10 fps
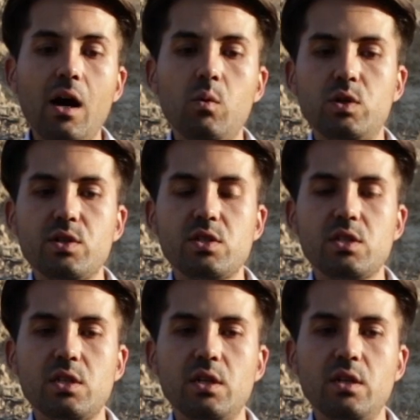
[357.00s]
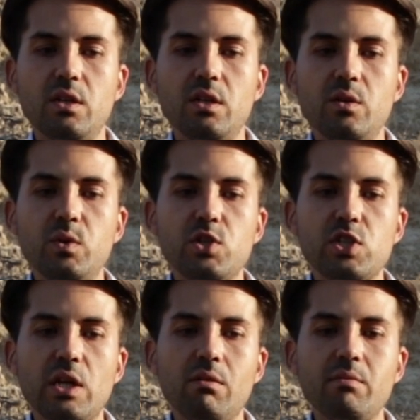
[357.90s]
ours we
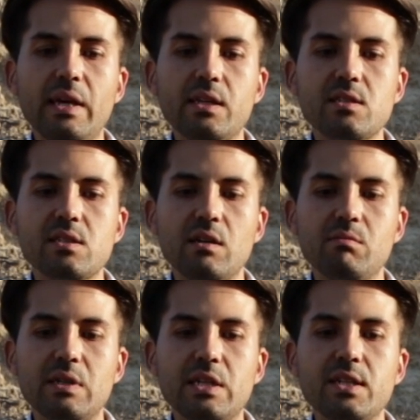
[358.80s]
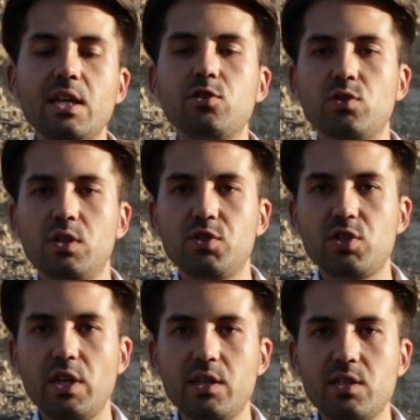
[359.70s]
shall make some natural
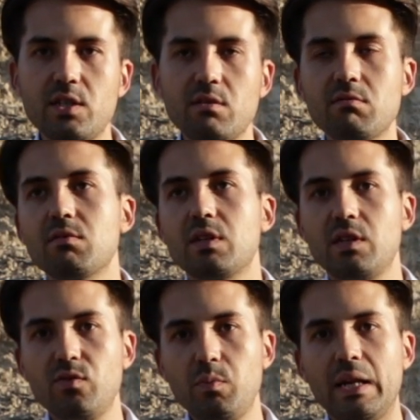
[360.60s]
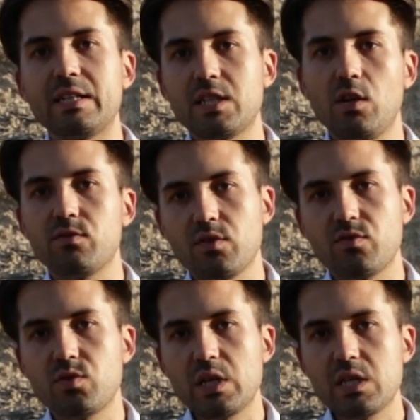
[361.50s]
shading if we plant a lot
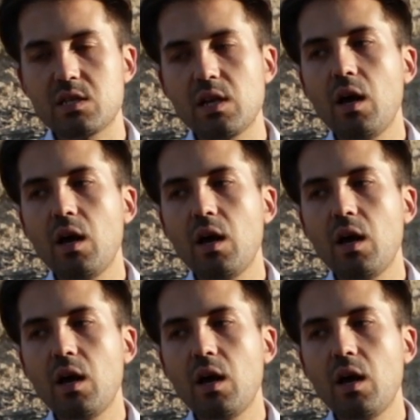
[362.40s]
of trees,